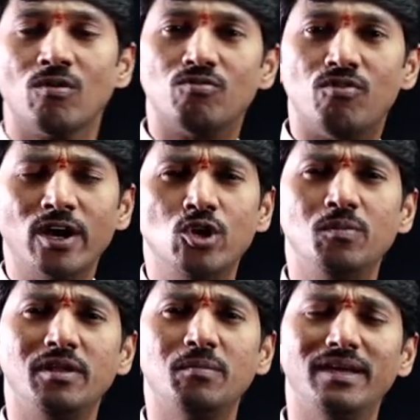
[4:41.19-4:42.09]
What do
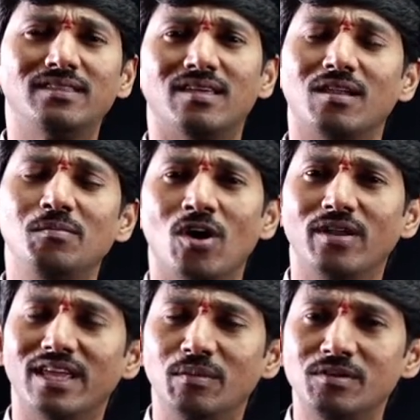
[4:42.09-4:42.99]
you mean by
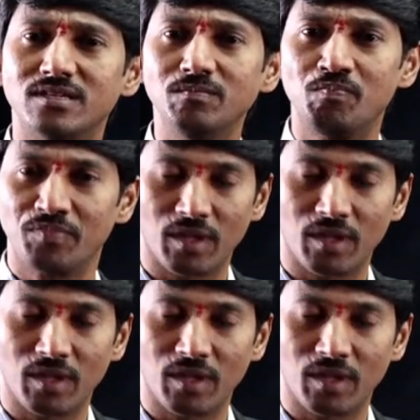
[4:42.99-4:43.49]
thermionic emission?